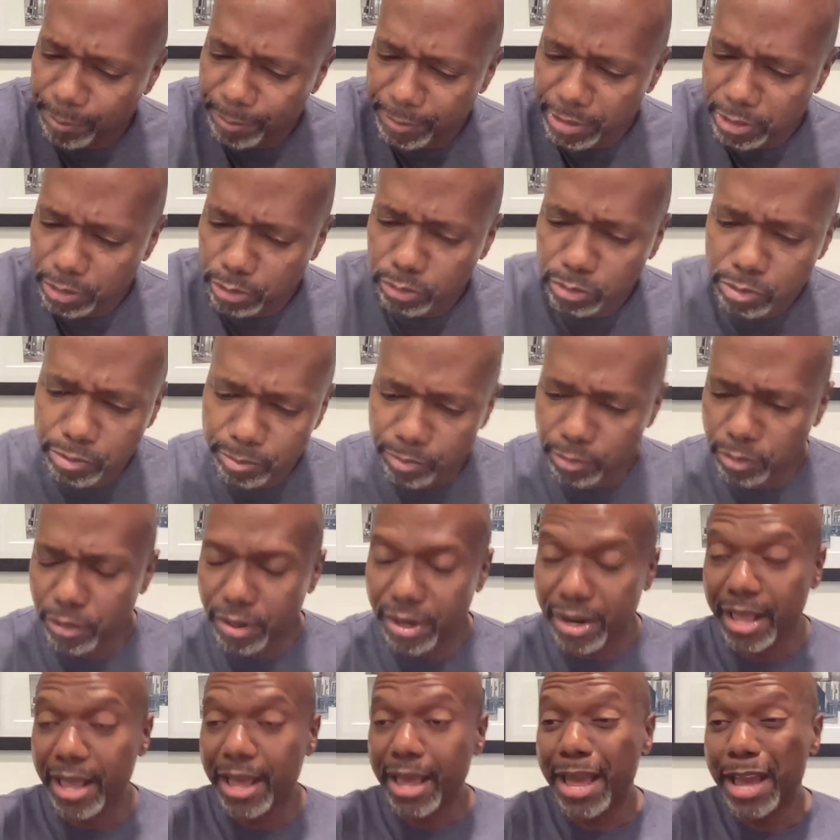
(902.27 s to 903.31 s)
in the glue board,
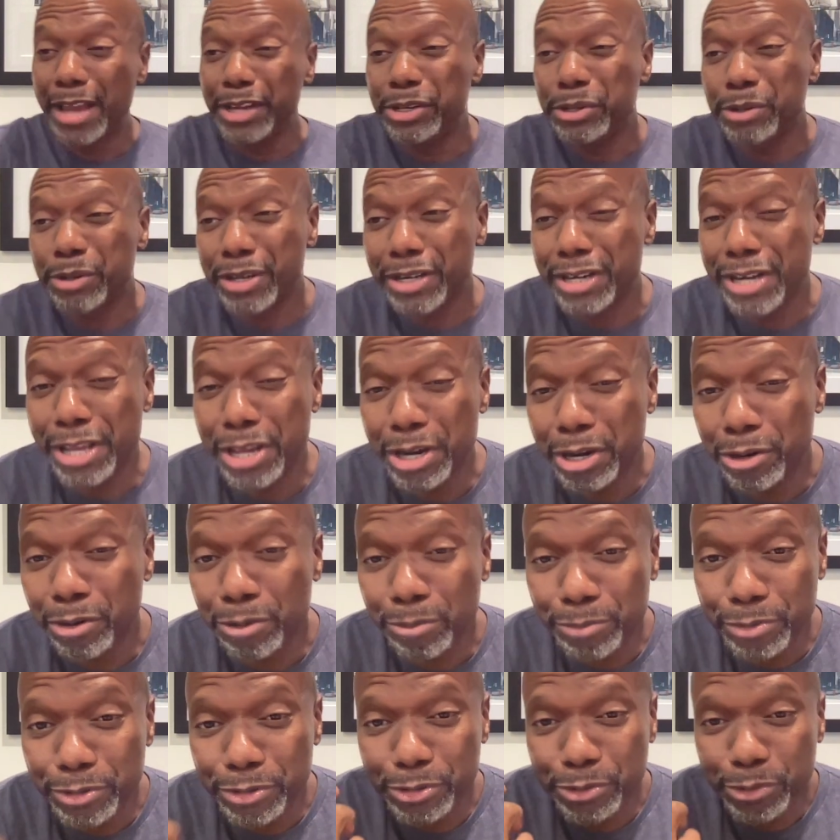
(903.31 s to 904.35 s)
and you could hear him
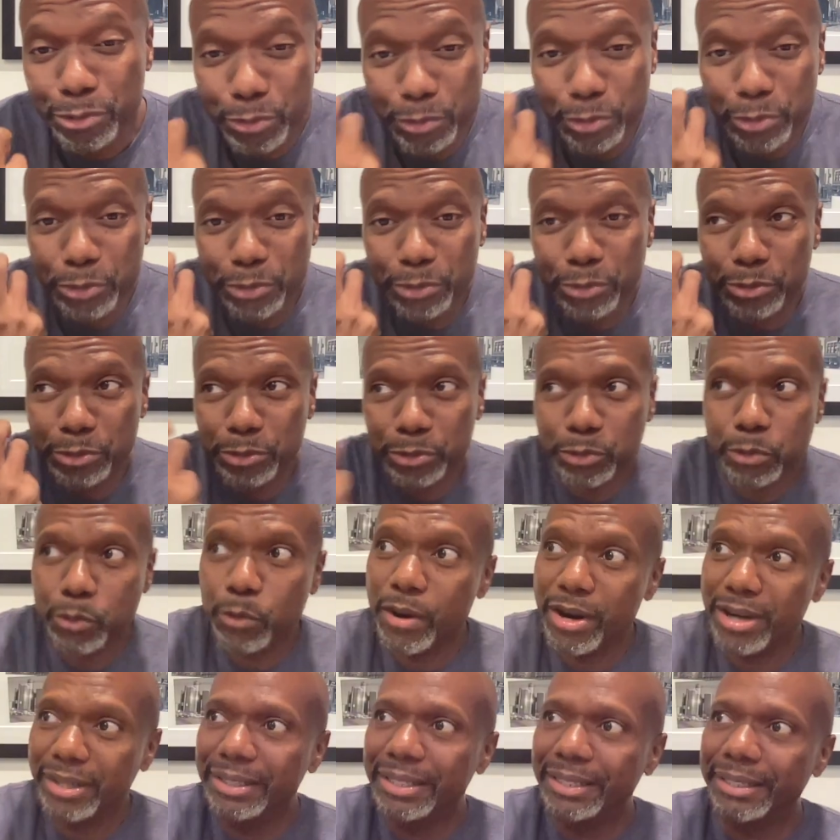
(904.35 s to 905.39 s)

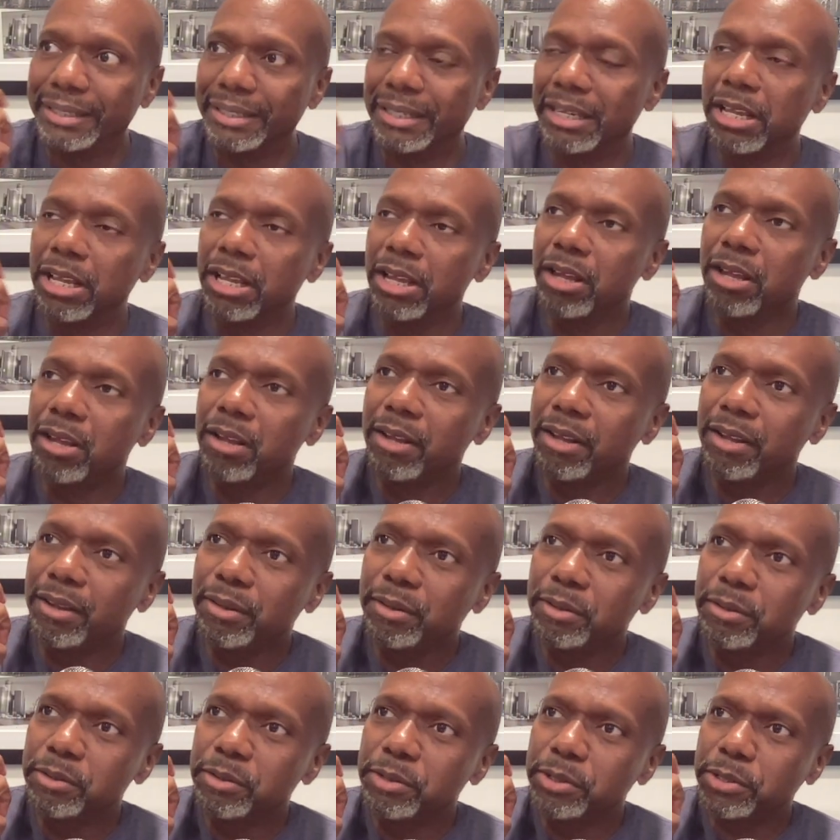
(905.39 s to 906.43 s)
squealing,
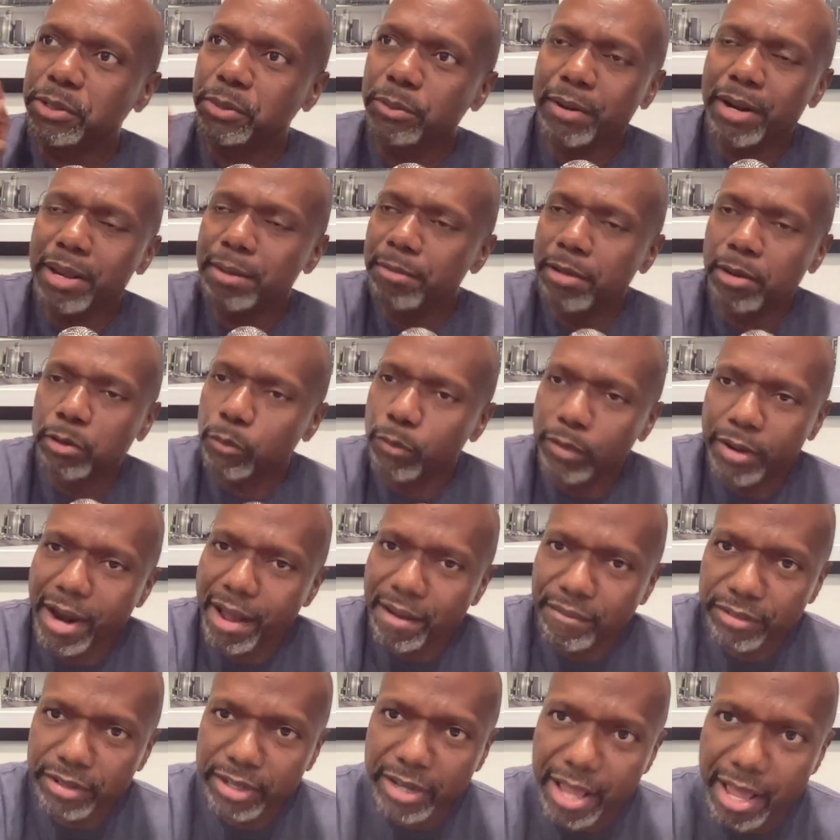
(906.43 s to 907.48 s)
screaming, or
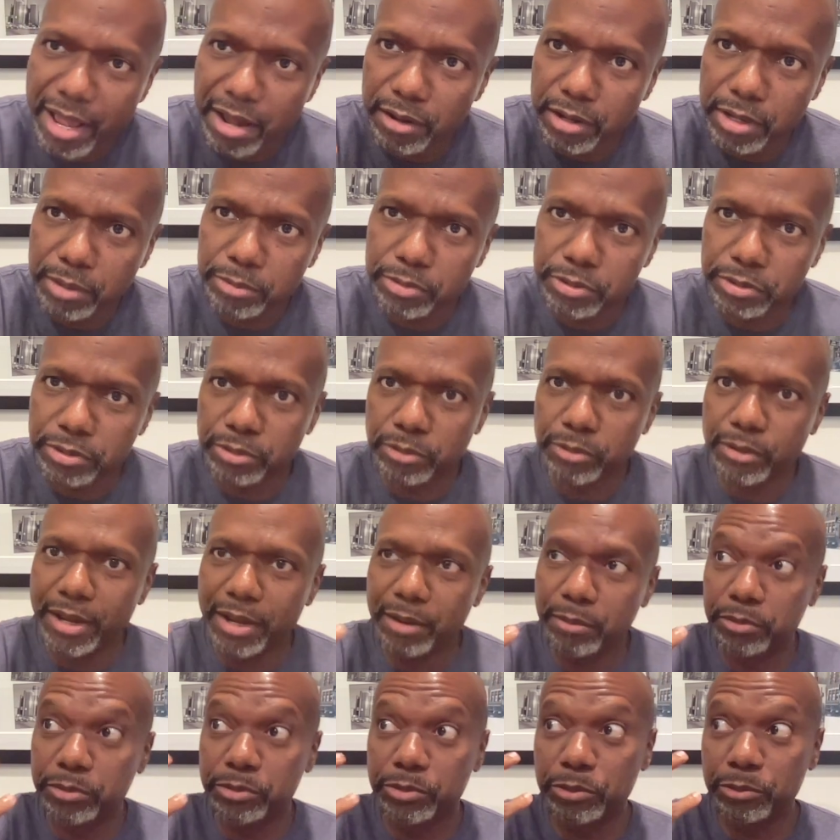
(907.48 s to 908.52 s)
whatever the hell he was doing. It
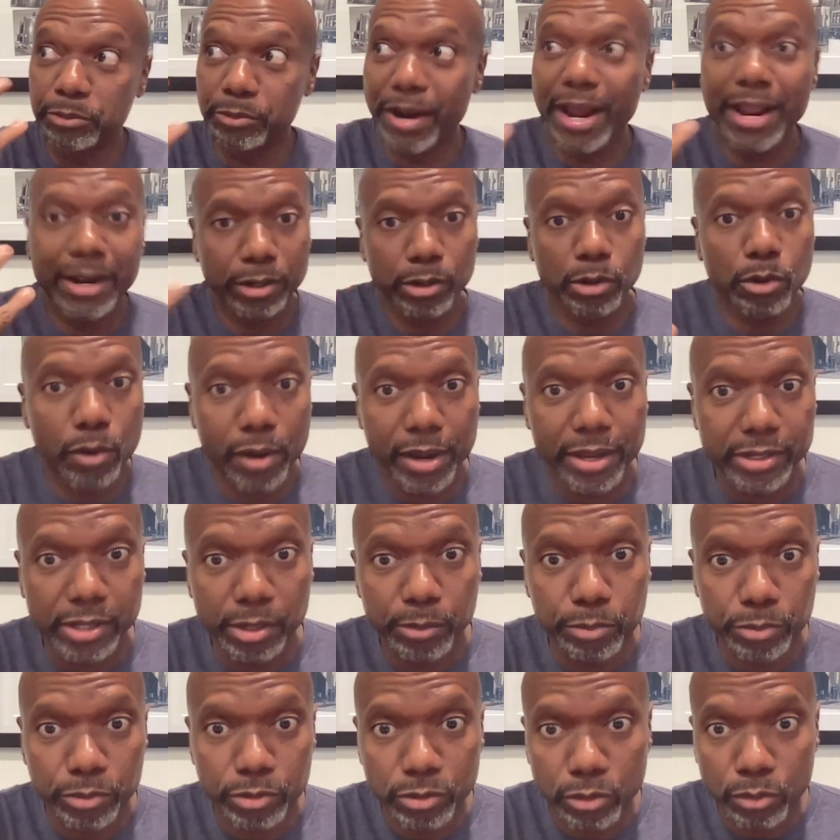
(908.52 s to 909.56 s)
was a rat noise he
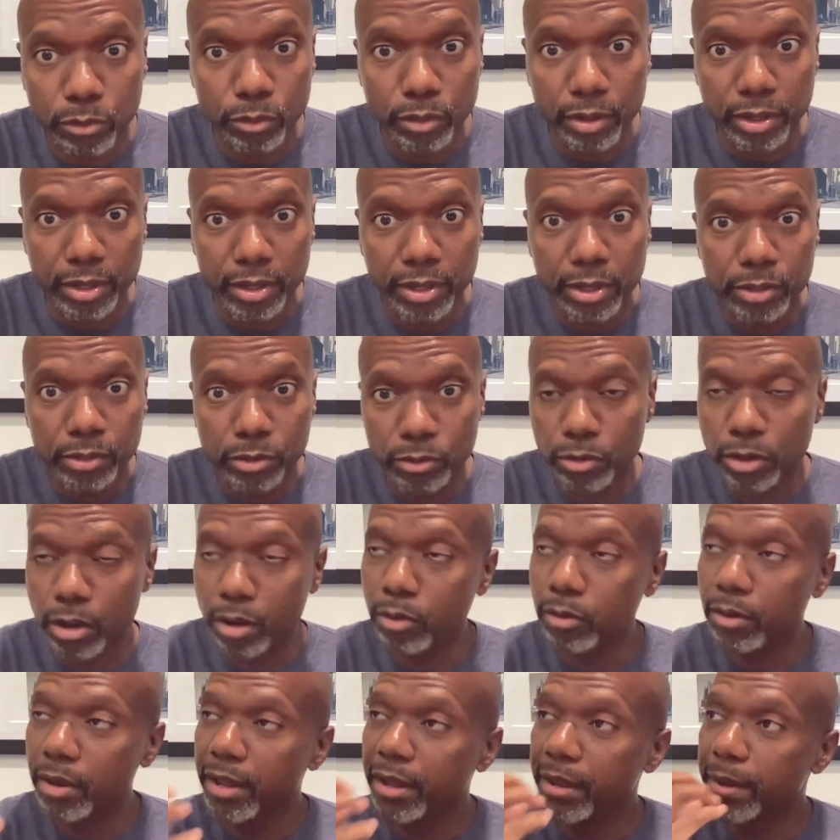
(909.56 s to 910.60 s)
was doing, you
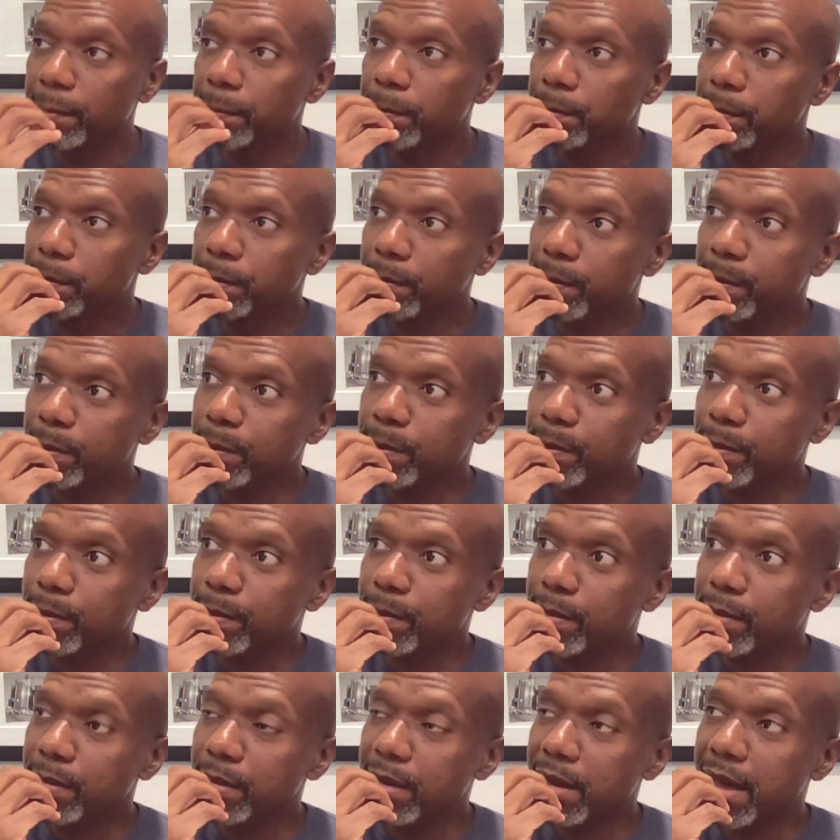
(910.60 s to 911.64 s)
know.
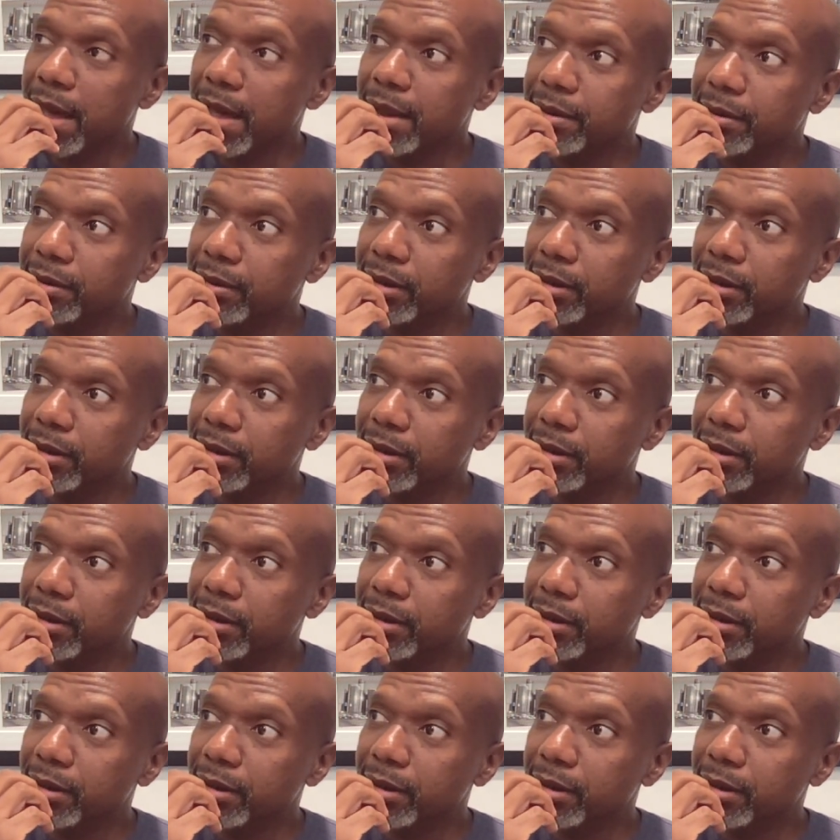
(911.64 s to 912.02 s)
And